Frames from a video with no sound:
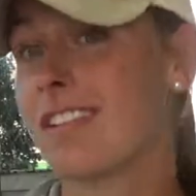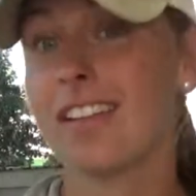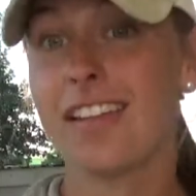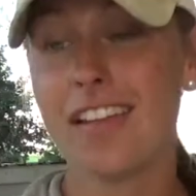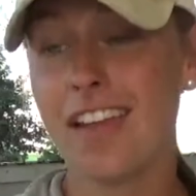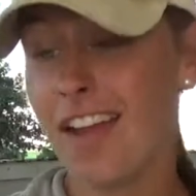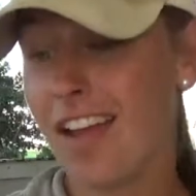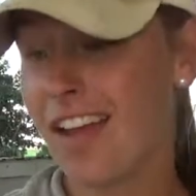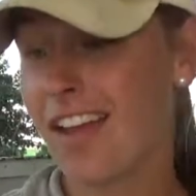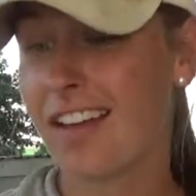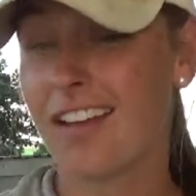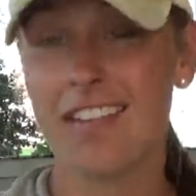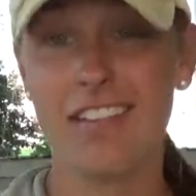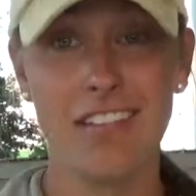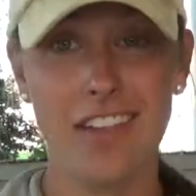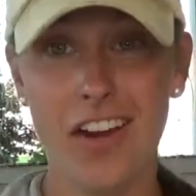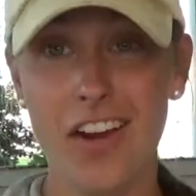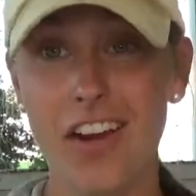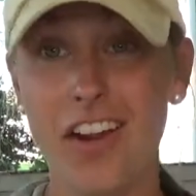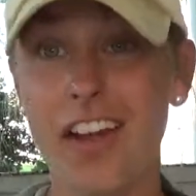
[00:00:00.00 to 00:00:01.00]
Yeah,
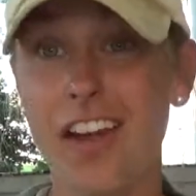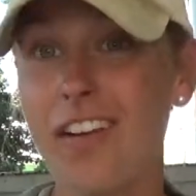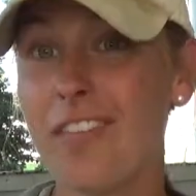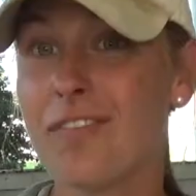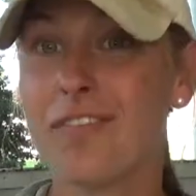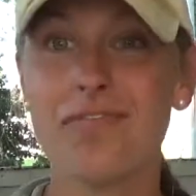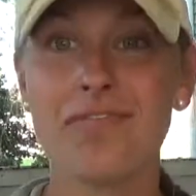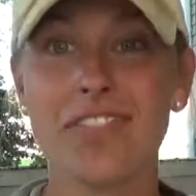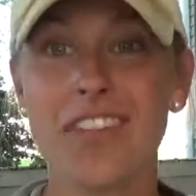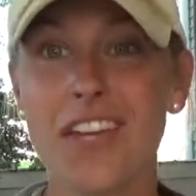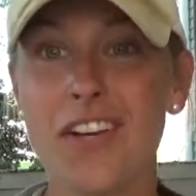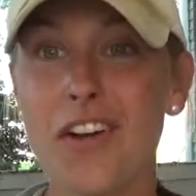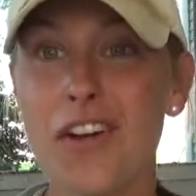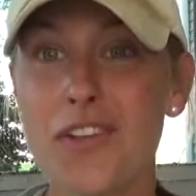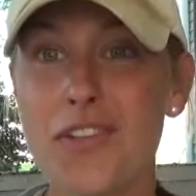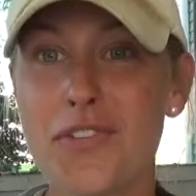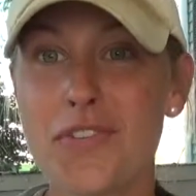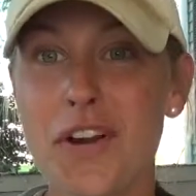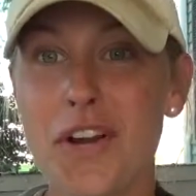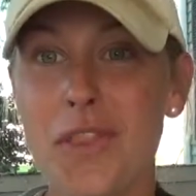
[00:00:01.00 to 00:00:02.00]
there you go. And
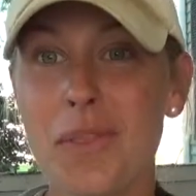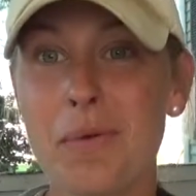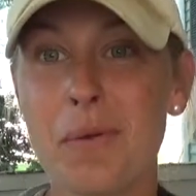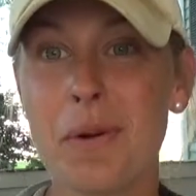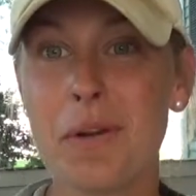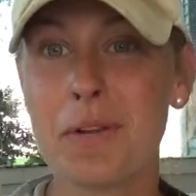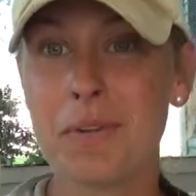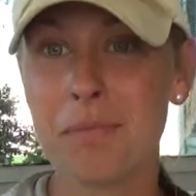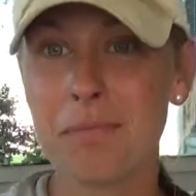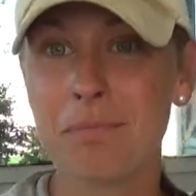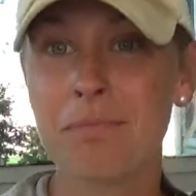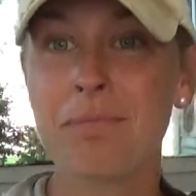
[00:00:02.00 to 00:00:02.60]
all's right in the world.